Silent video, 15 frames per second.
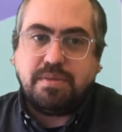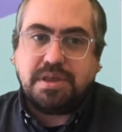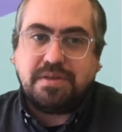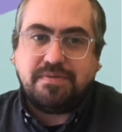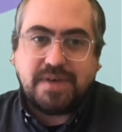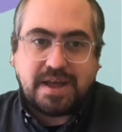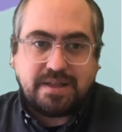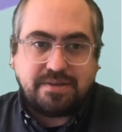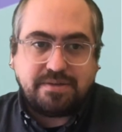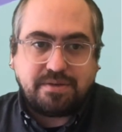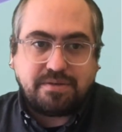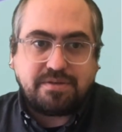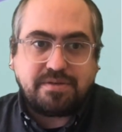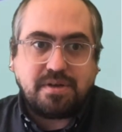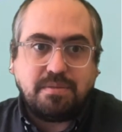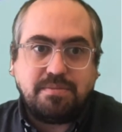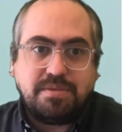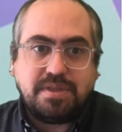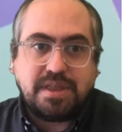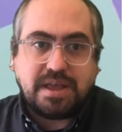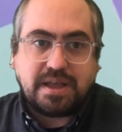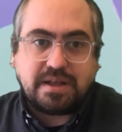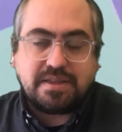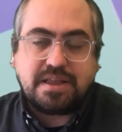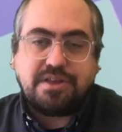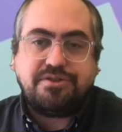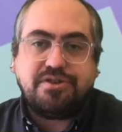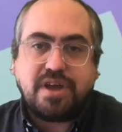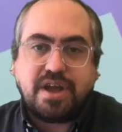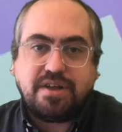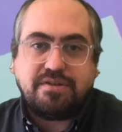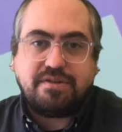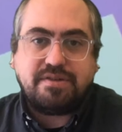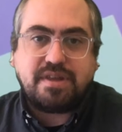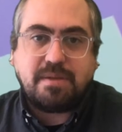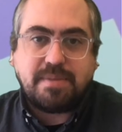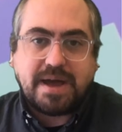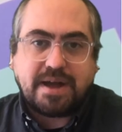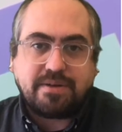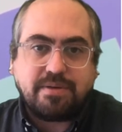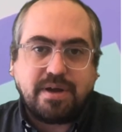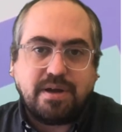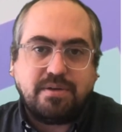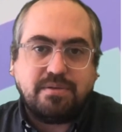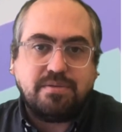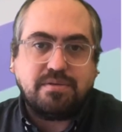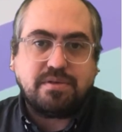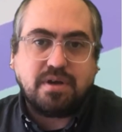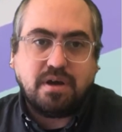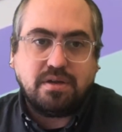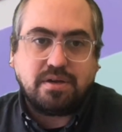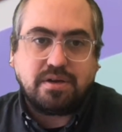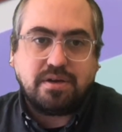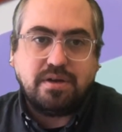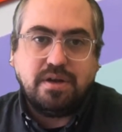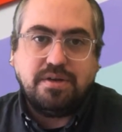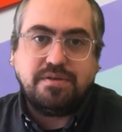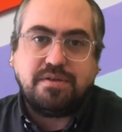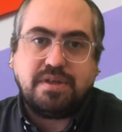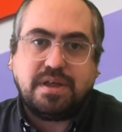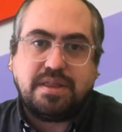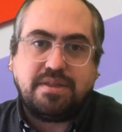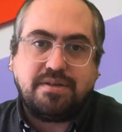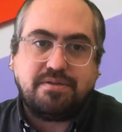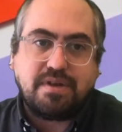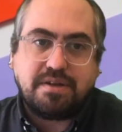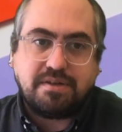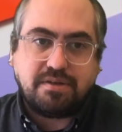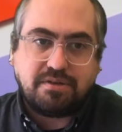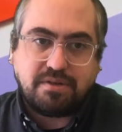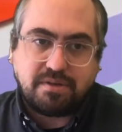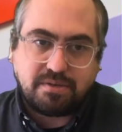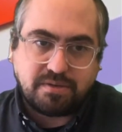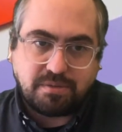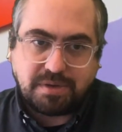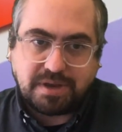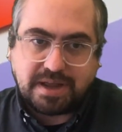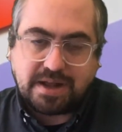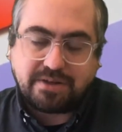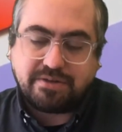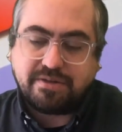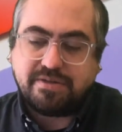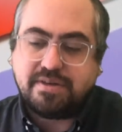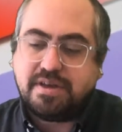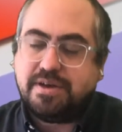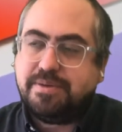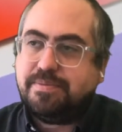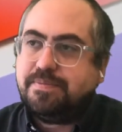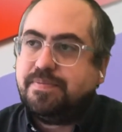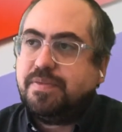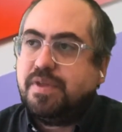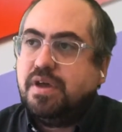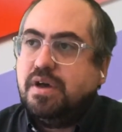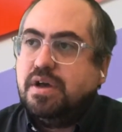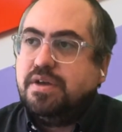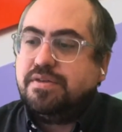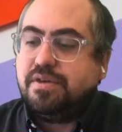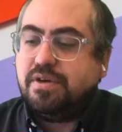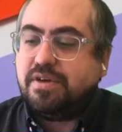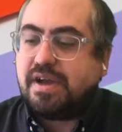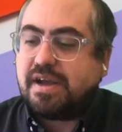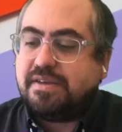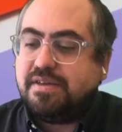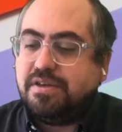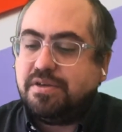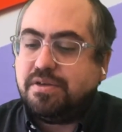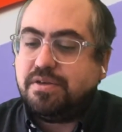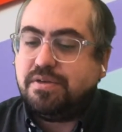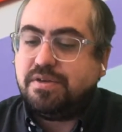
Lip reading: event or something that changes the background color so that this transition, so we can actually see it. So like I said, you could